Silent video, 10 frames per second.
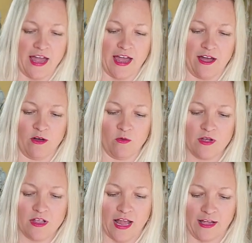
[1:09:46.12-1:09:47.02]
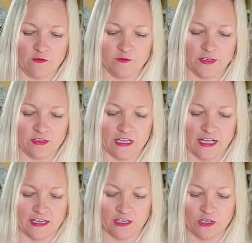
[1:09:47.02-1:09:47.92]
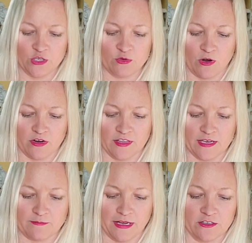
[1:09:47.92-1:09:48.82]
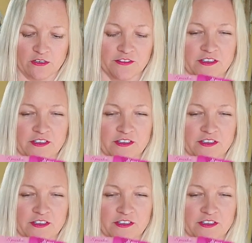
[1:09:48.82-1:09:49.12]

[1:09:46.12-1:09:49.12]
how I feel like you are like my little